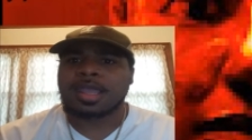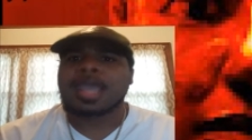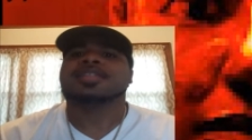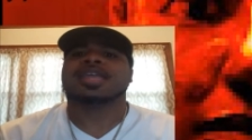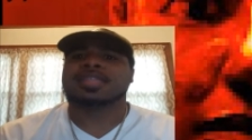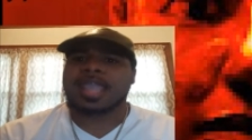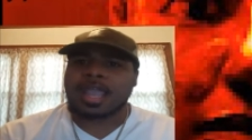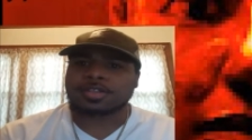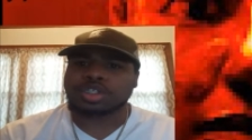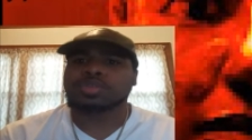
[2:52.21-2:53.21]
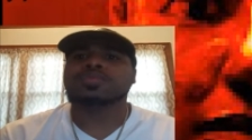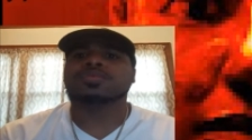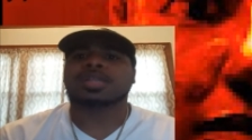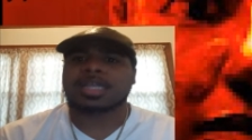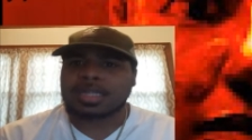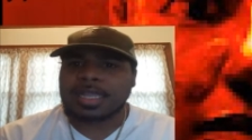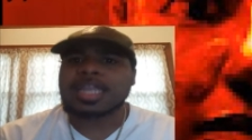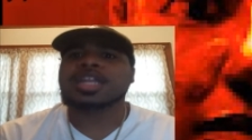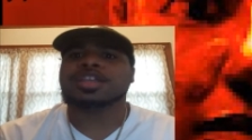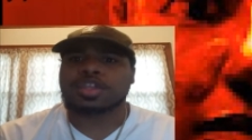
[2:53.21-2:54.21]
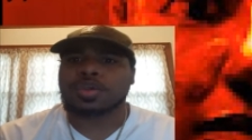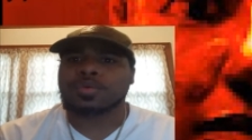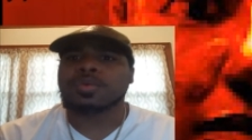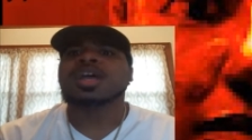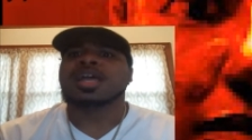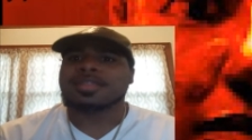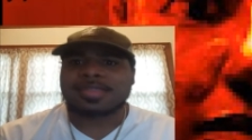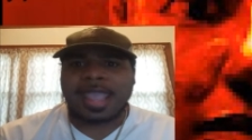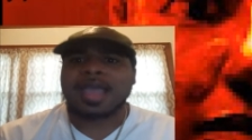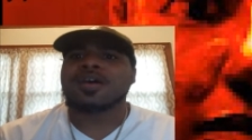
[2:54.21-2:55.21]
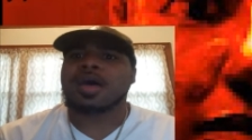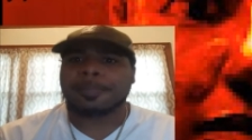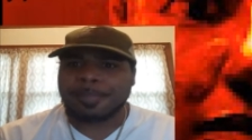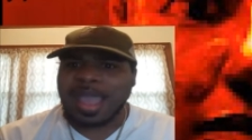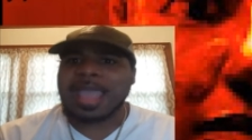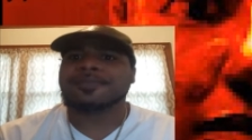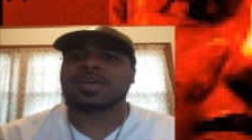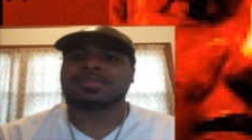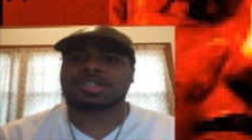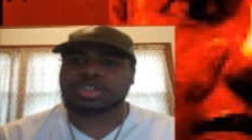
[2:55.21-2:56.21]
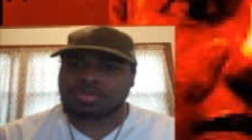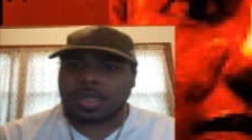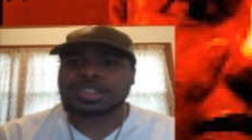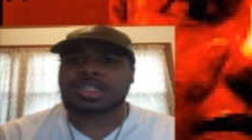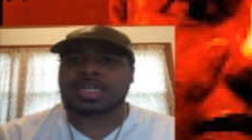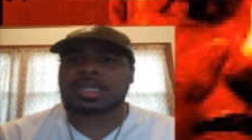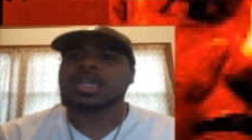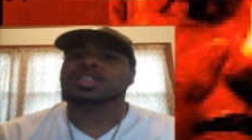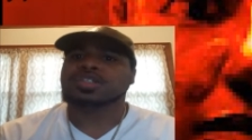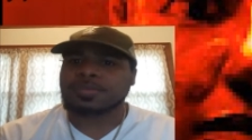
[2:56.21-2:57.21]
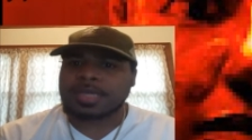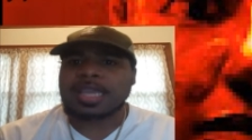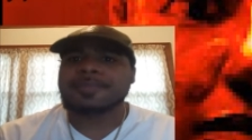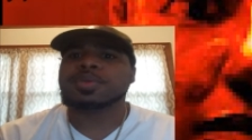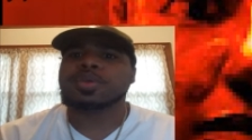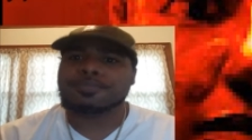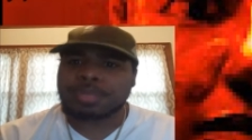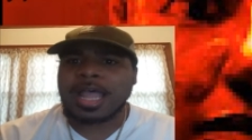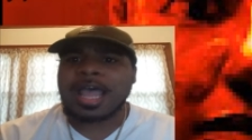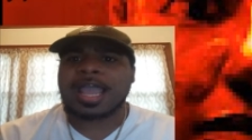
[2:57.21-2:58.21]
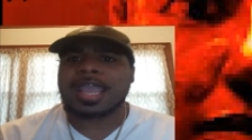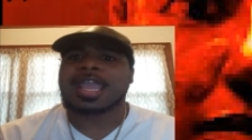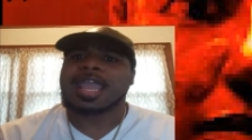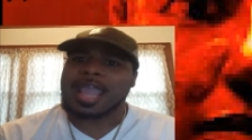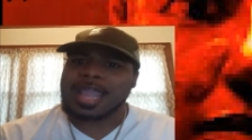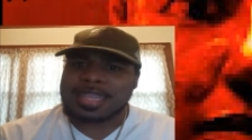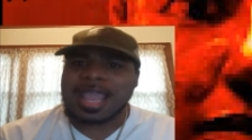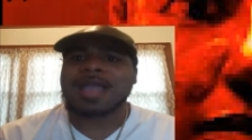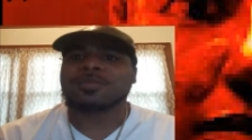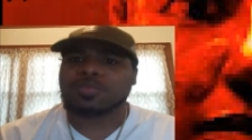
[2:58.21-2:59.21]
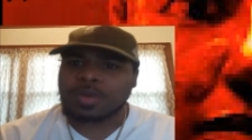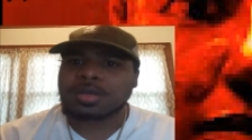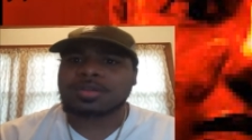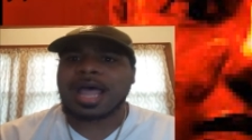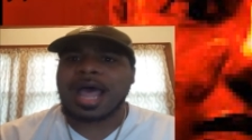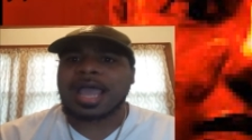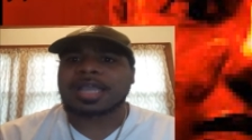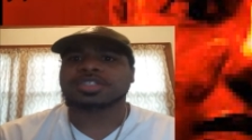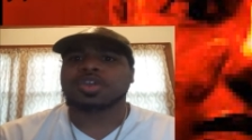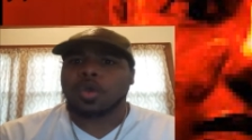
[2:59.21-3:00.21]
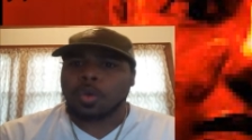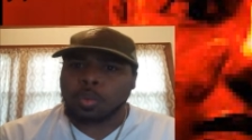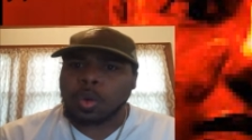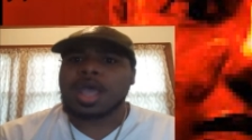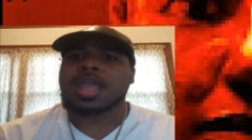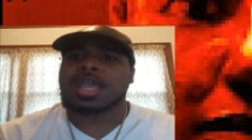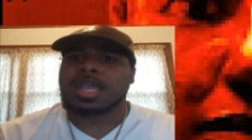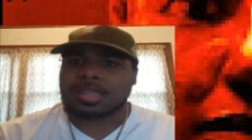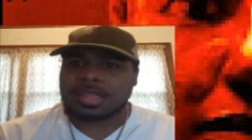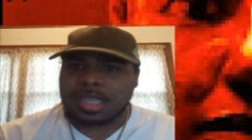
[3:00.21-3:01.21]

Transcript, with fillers: That they are truly leading you down a path of destruction to keep you blind and not realize what the